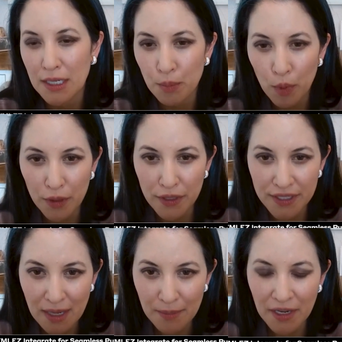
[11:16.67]
explore the
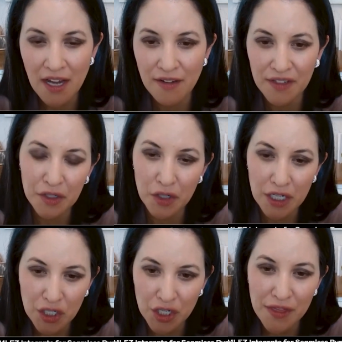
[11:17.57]
same kind of
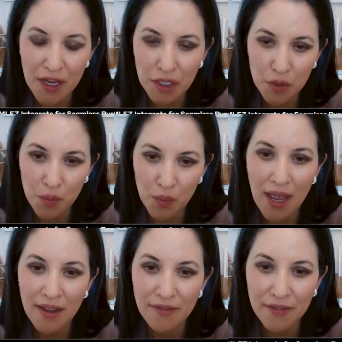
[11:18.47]
integration that you have